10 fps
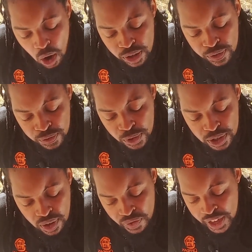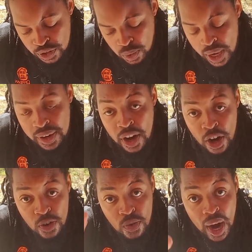own foot on that one.
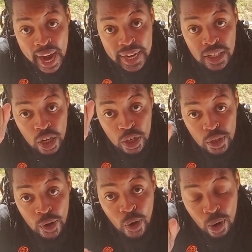Ride your